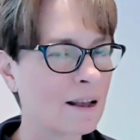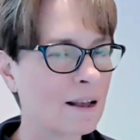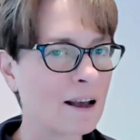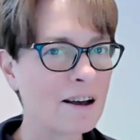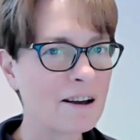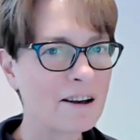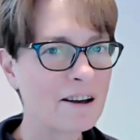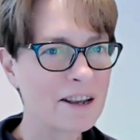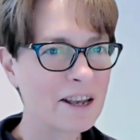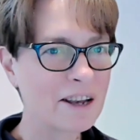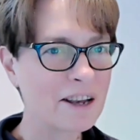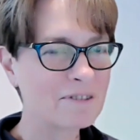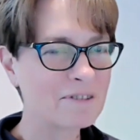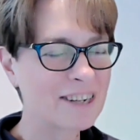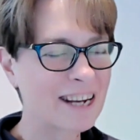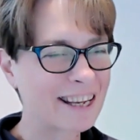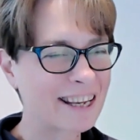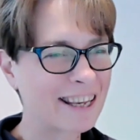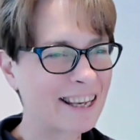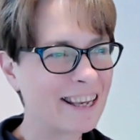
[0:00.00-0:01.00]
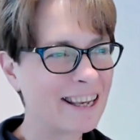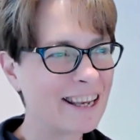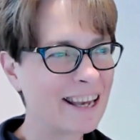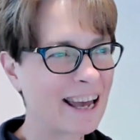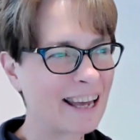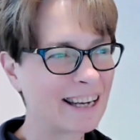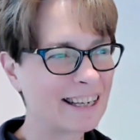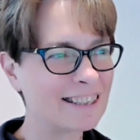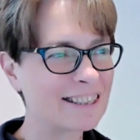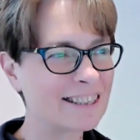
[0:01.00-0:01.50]
Hi, I'm Jackie,
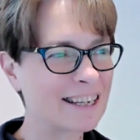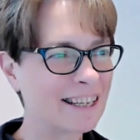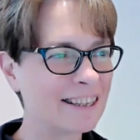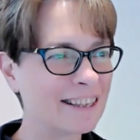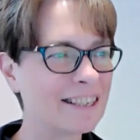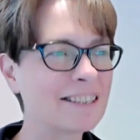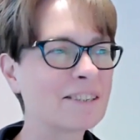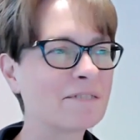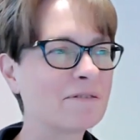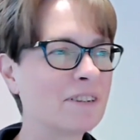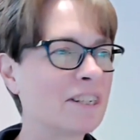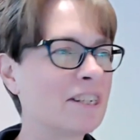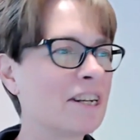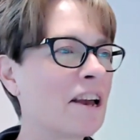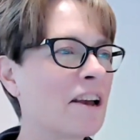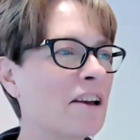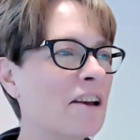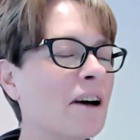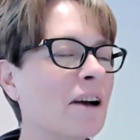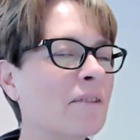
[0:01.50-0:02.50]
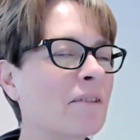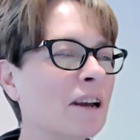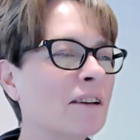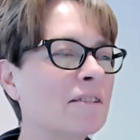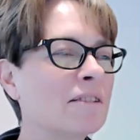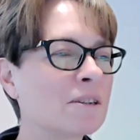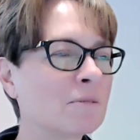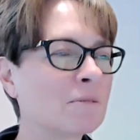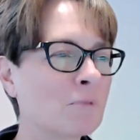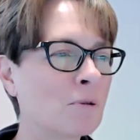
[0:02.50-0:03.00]
and in this video, I'm going
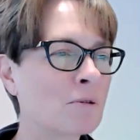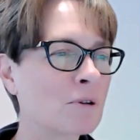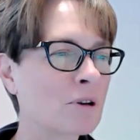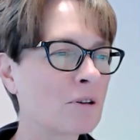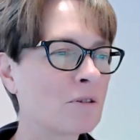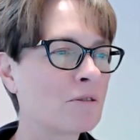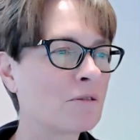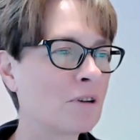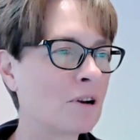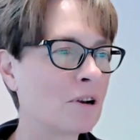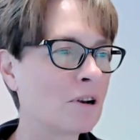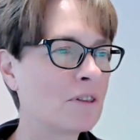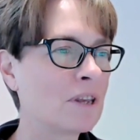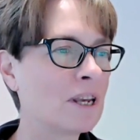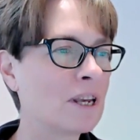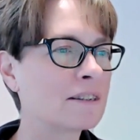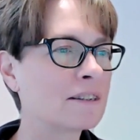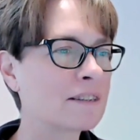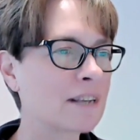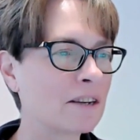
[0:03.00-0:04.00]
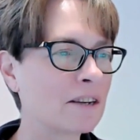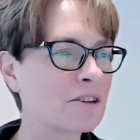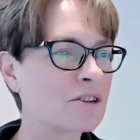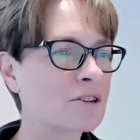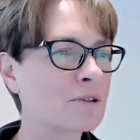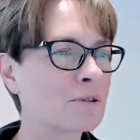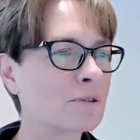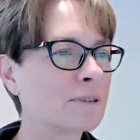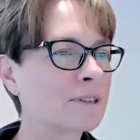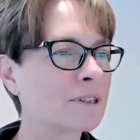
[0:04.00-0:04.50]
to walk you through the
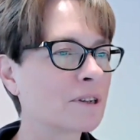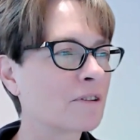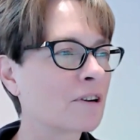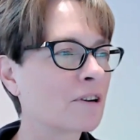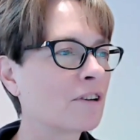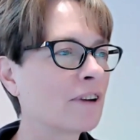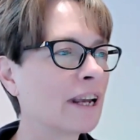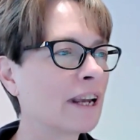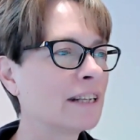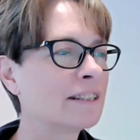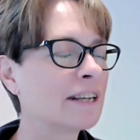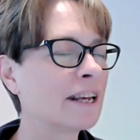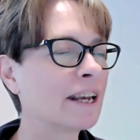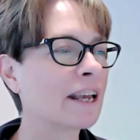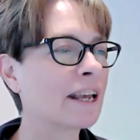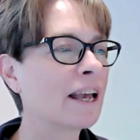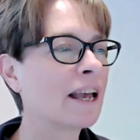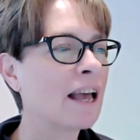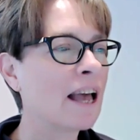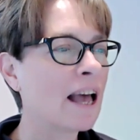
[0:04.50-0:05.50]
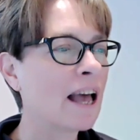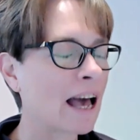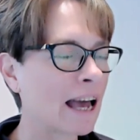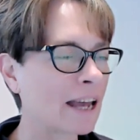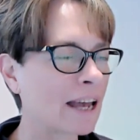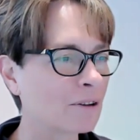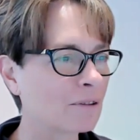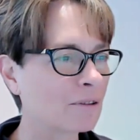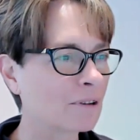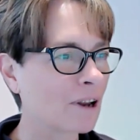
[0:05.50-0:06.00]
essentials of creating
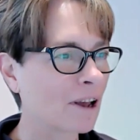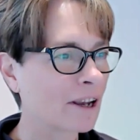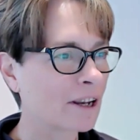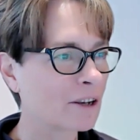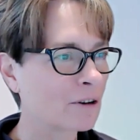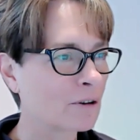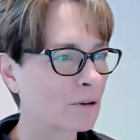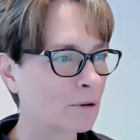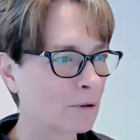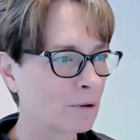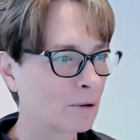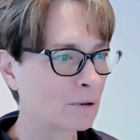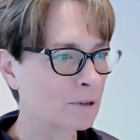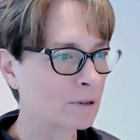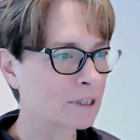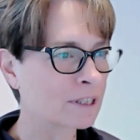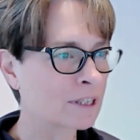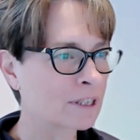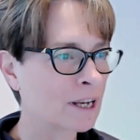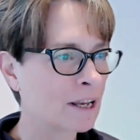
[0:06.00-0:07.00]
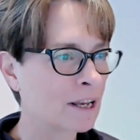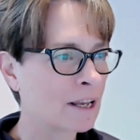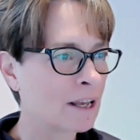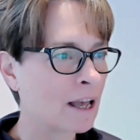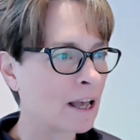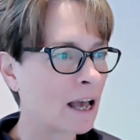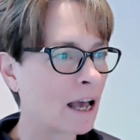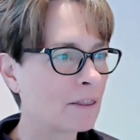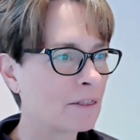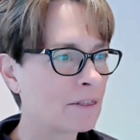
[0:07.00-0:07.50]
an online course.
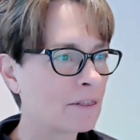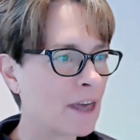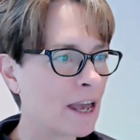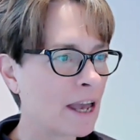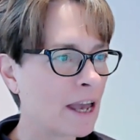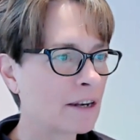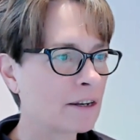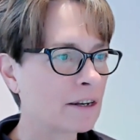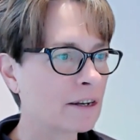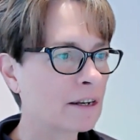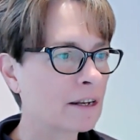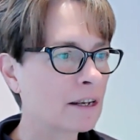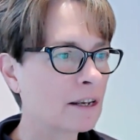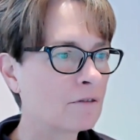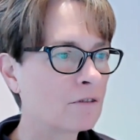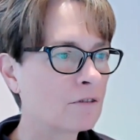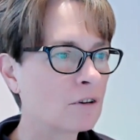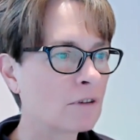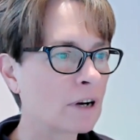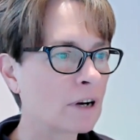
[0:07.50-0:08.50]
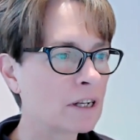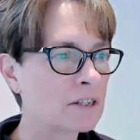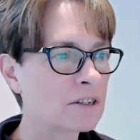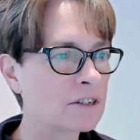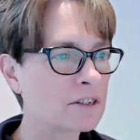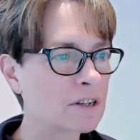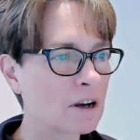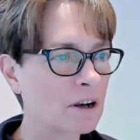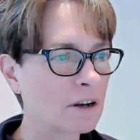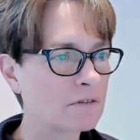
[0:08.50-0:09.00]
And then, if you're ready to
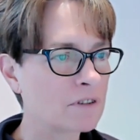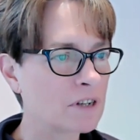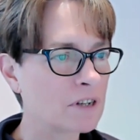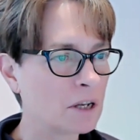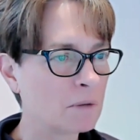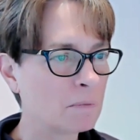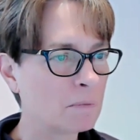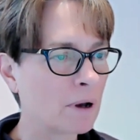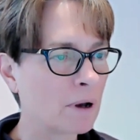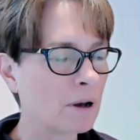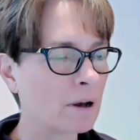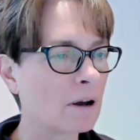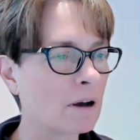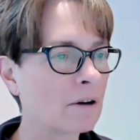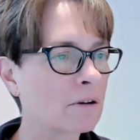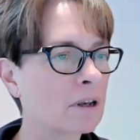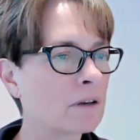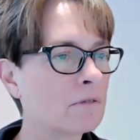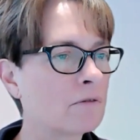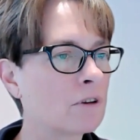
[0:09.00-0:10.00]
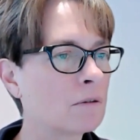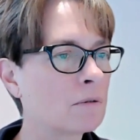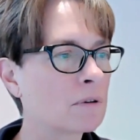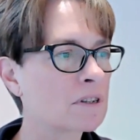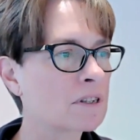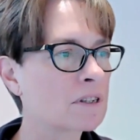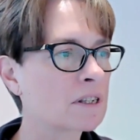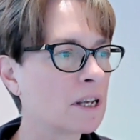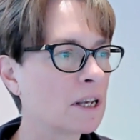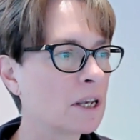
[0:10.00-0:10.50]
dive deeper, I'll give you a
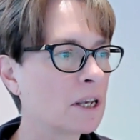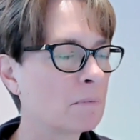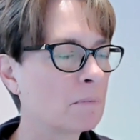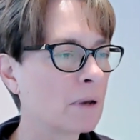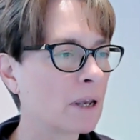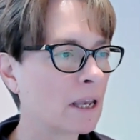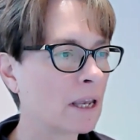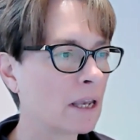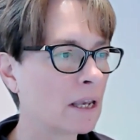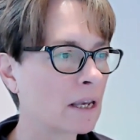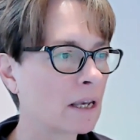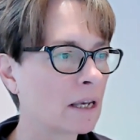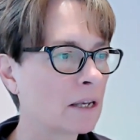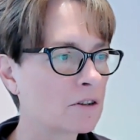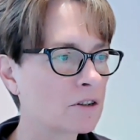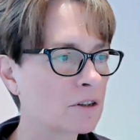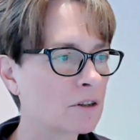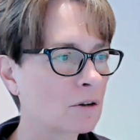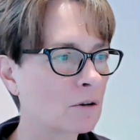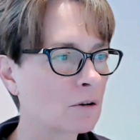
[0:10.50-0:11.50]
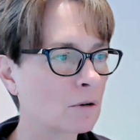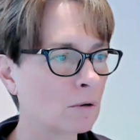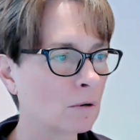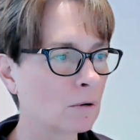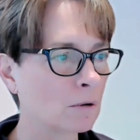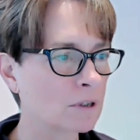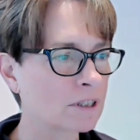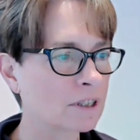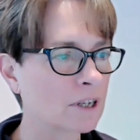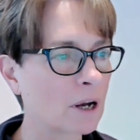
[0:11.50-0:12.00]
sneak peek into the
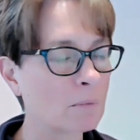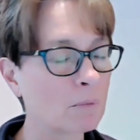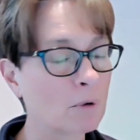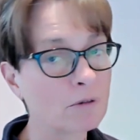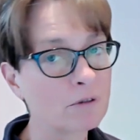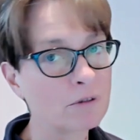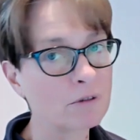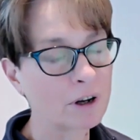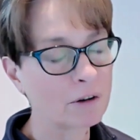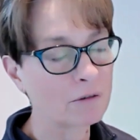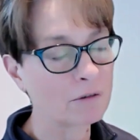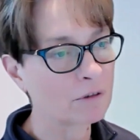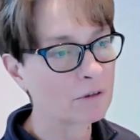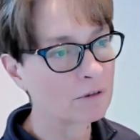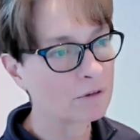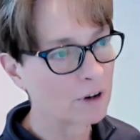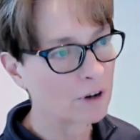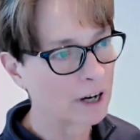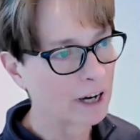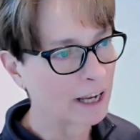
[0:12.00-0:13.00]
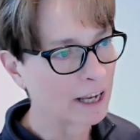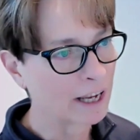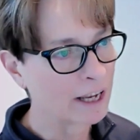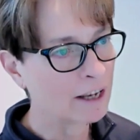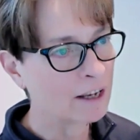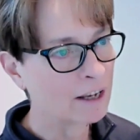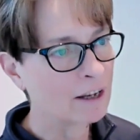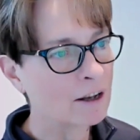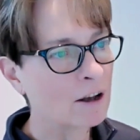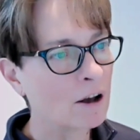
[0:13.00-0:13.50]
course I'm offering for free
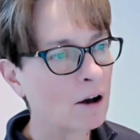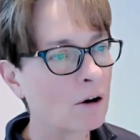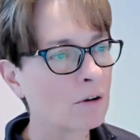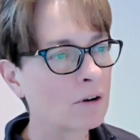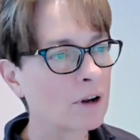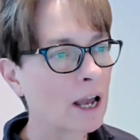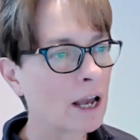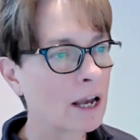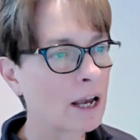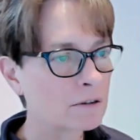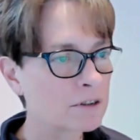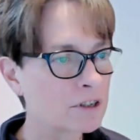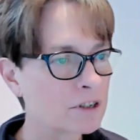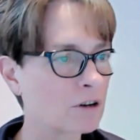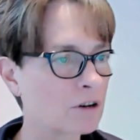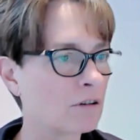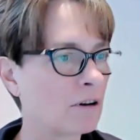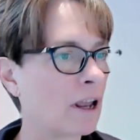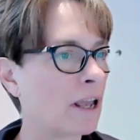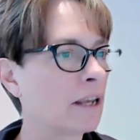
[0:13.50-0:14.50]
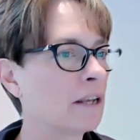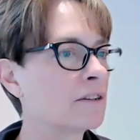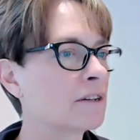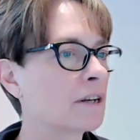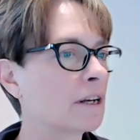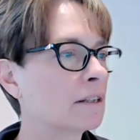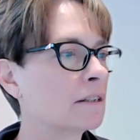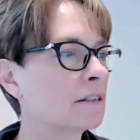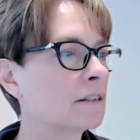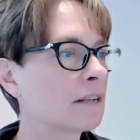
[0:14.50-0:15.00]
on how to create
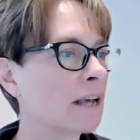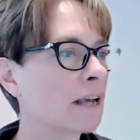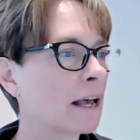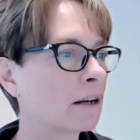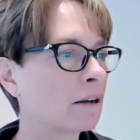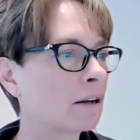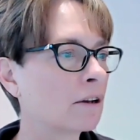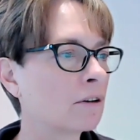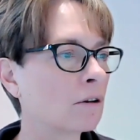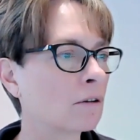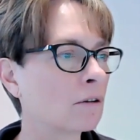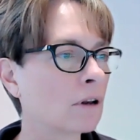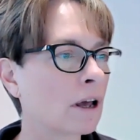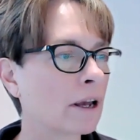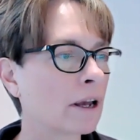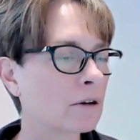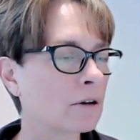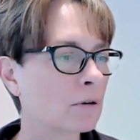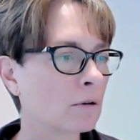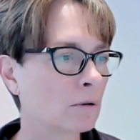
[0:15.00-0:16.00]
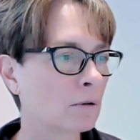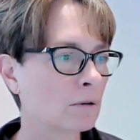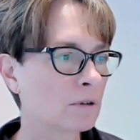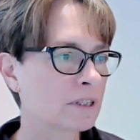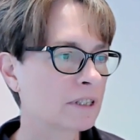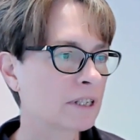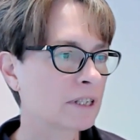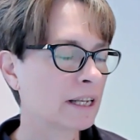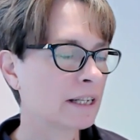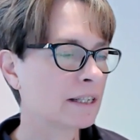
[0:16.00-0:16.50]
and sell an online
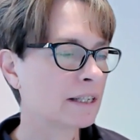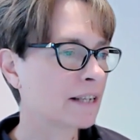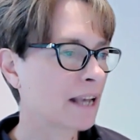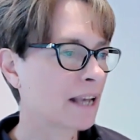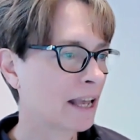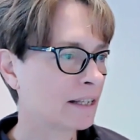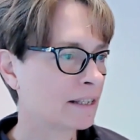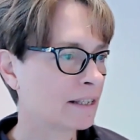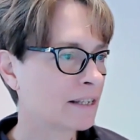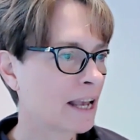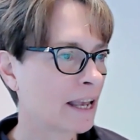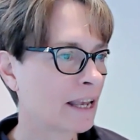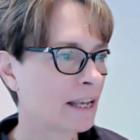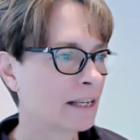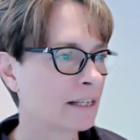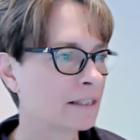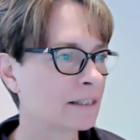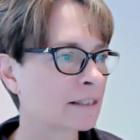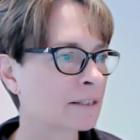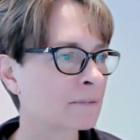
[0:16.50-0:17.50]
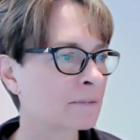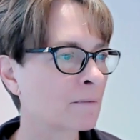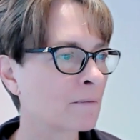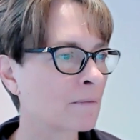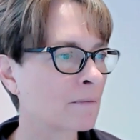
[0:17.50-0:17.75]
course in 10 days.